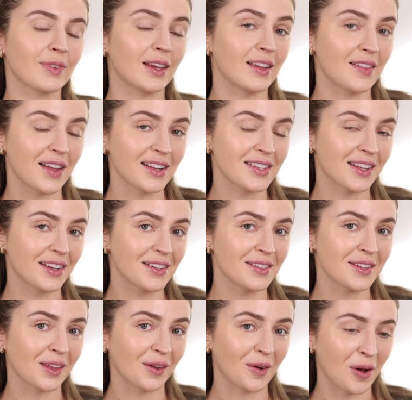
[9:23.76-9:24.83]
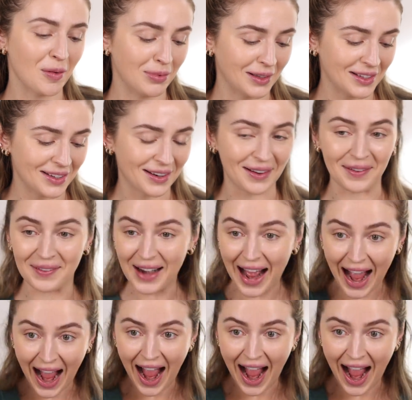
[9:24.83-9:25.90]
And then that's the concealer all blended out.
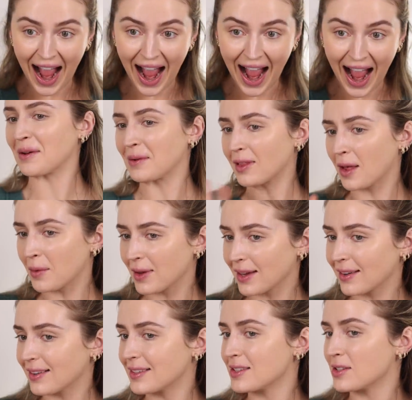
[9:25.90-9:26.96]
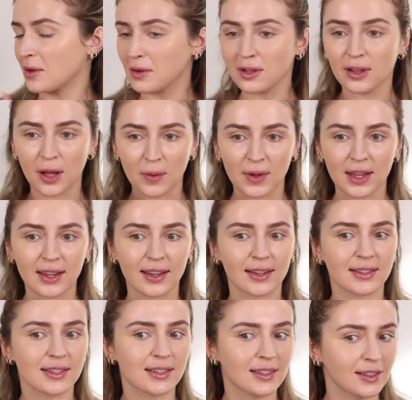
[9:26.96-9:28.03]
It's so glowy. It's so glowy,
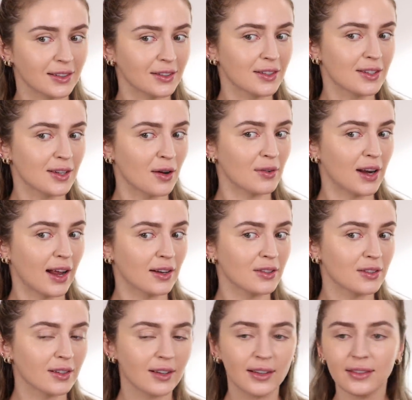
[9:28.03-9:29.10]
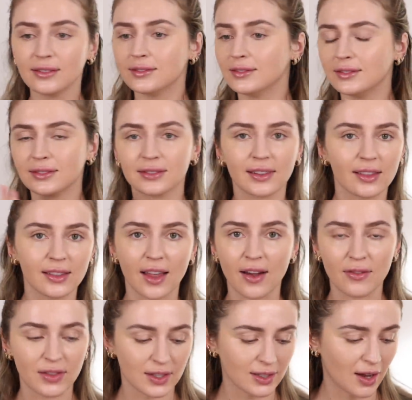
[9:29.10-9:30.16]
yet still so natural.
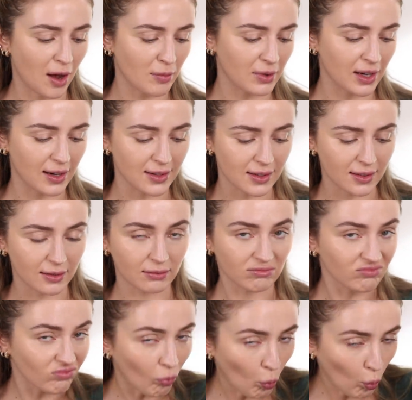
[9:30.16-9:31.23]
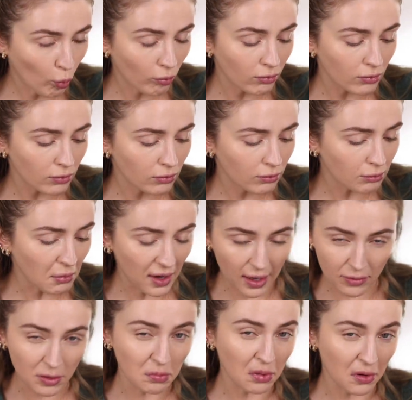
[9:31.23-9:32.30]
Love this combination. Might
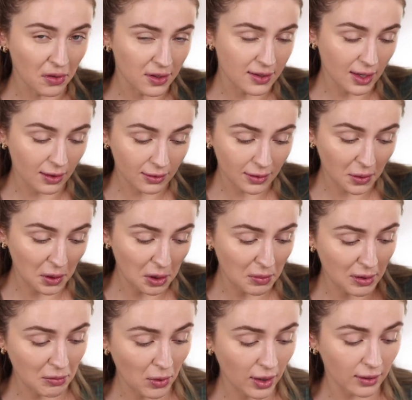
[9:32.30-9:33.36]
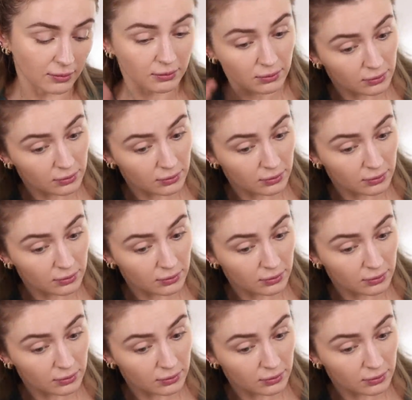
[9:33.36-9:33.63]
have to pull this out a little bit more.